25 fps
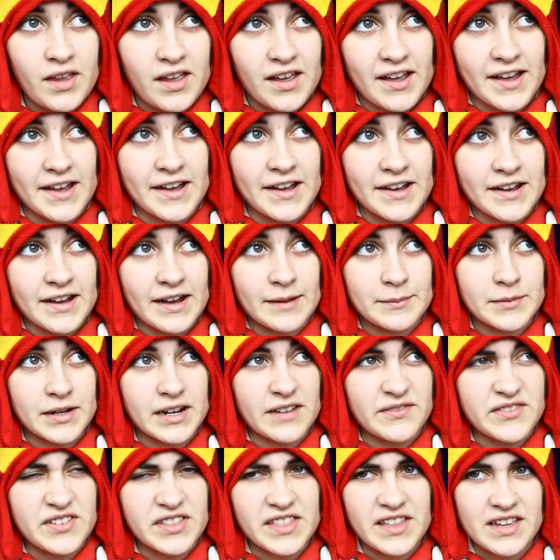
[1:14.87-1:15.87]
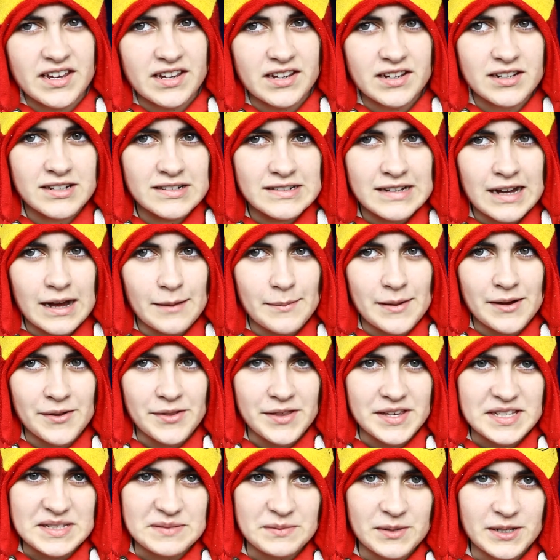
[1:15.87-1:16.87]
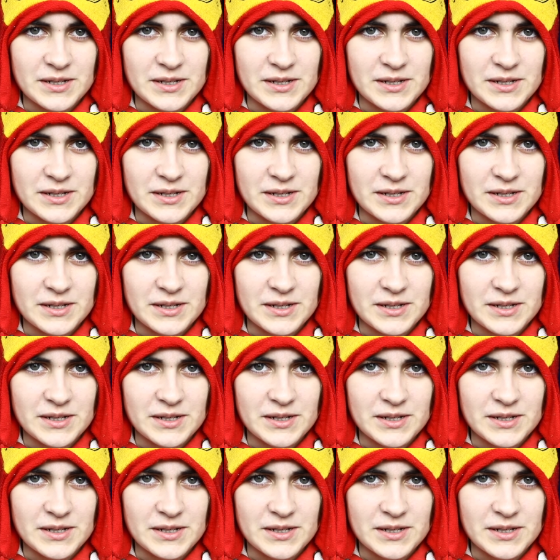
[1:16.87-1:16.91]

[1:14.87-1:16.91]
I'm gonna have to think about this